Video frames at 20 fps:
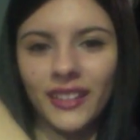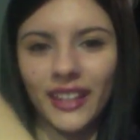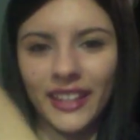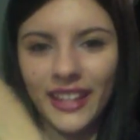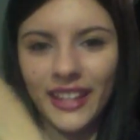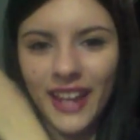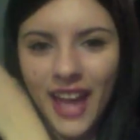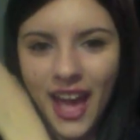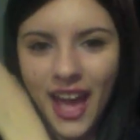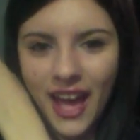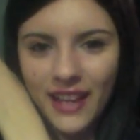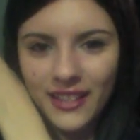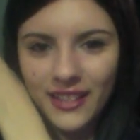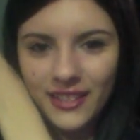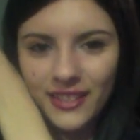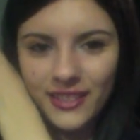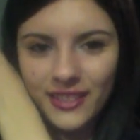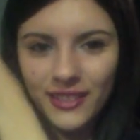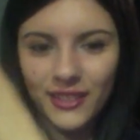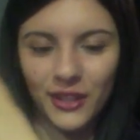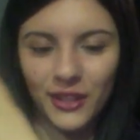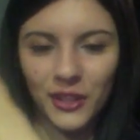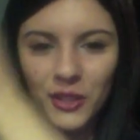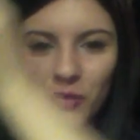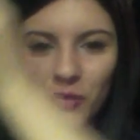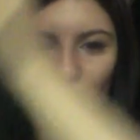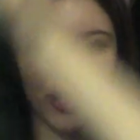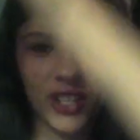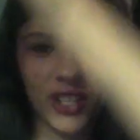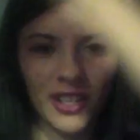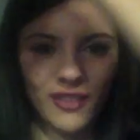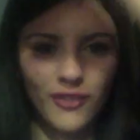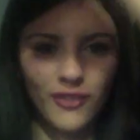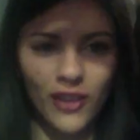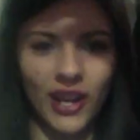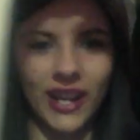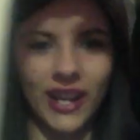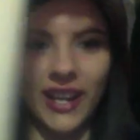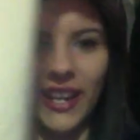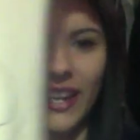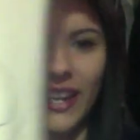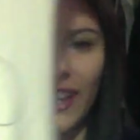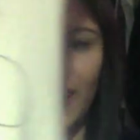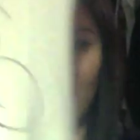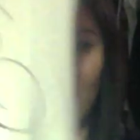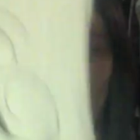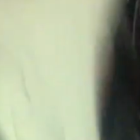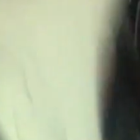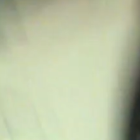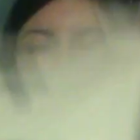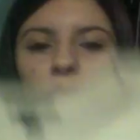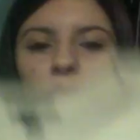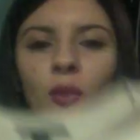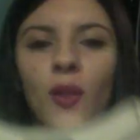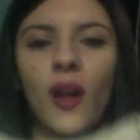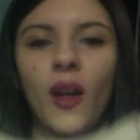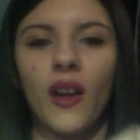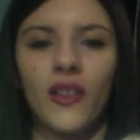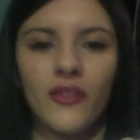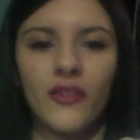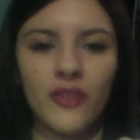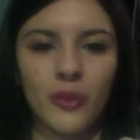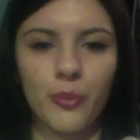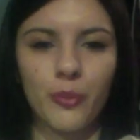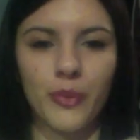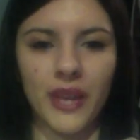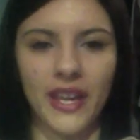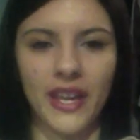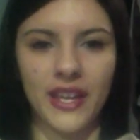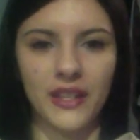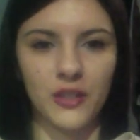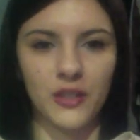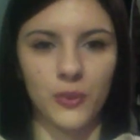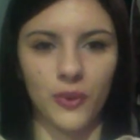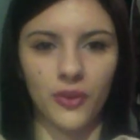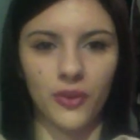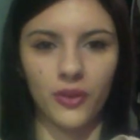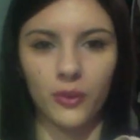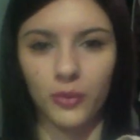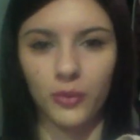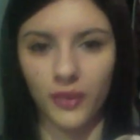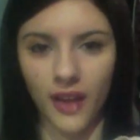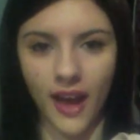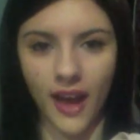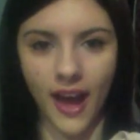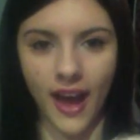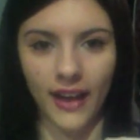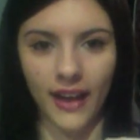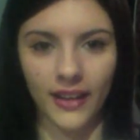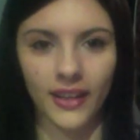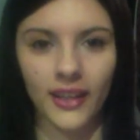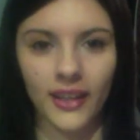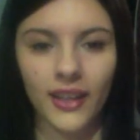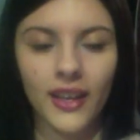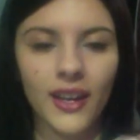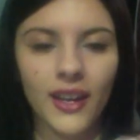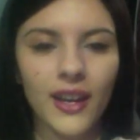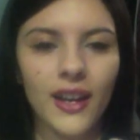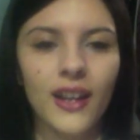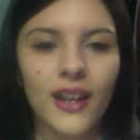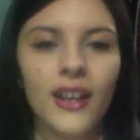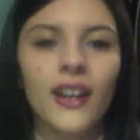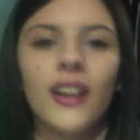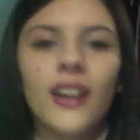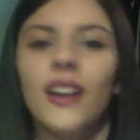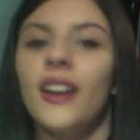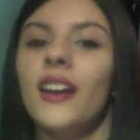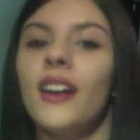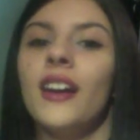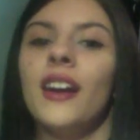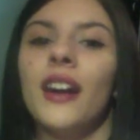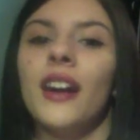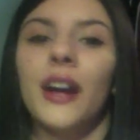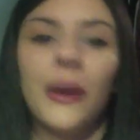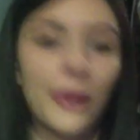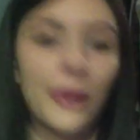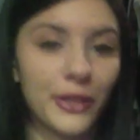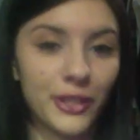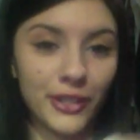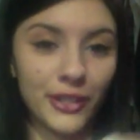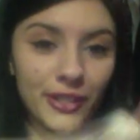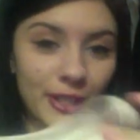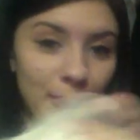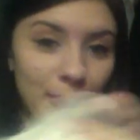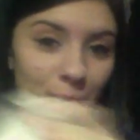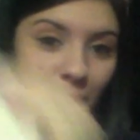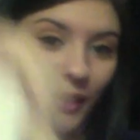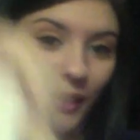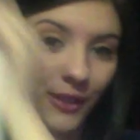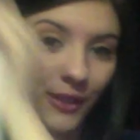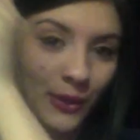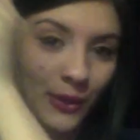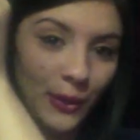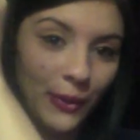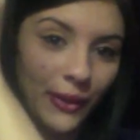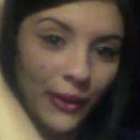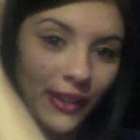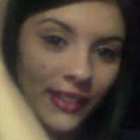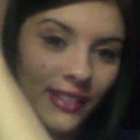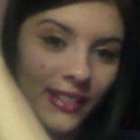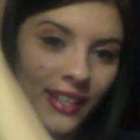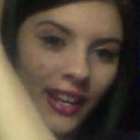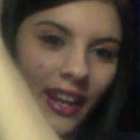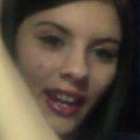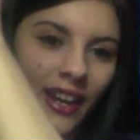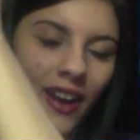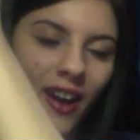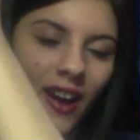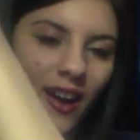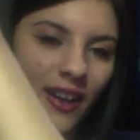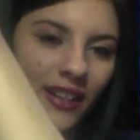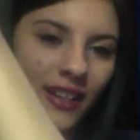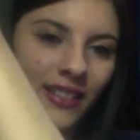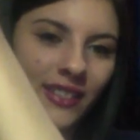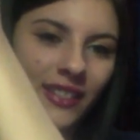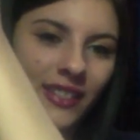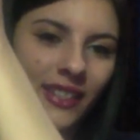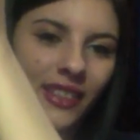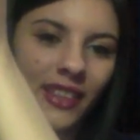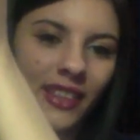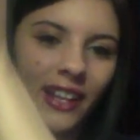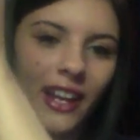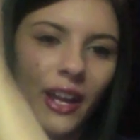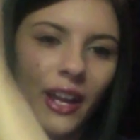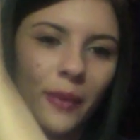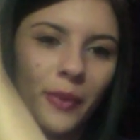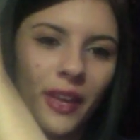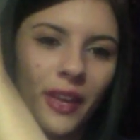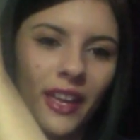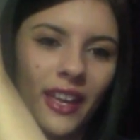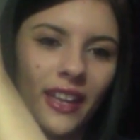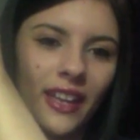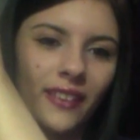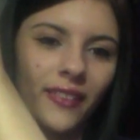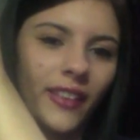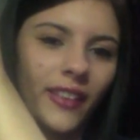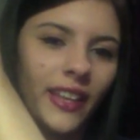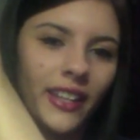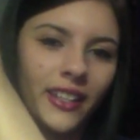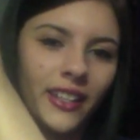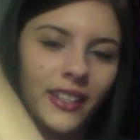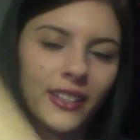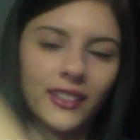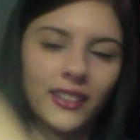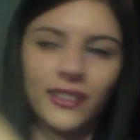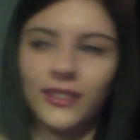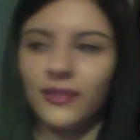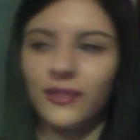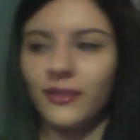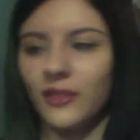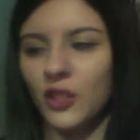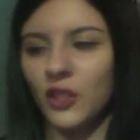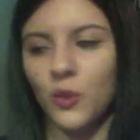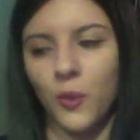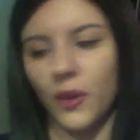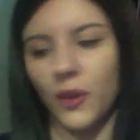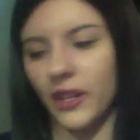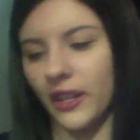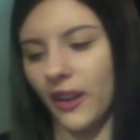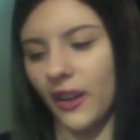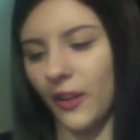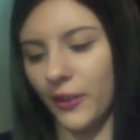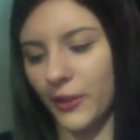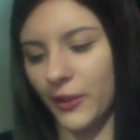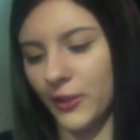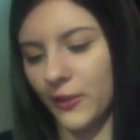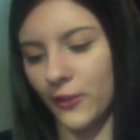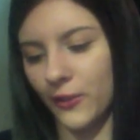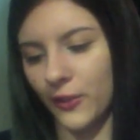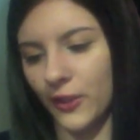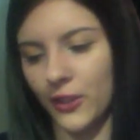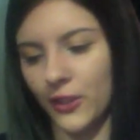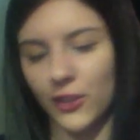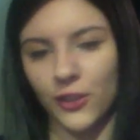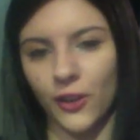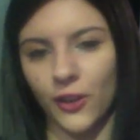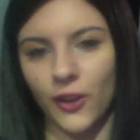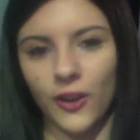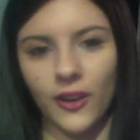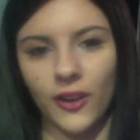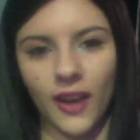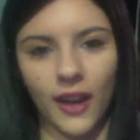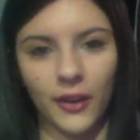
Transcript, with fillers: Like it has such pretty writing, and I love the beige with the black. I was just obsessed with this, and I honestly think I paid like twenty dollars for this shirt.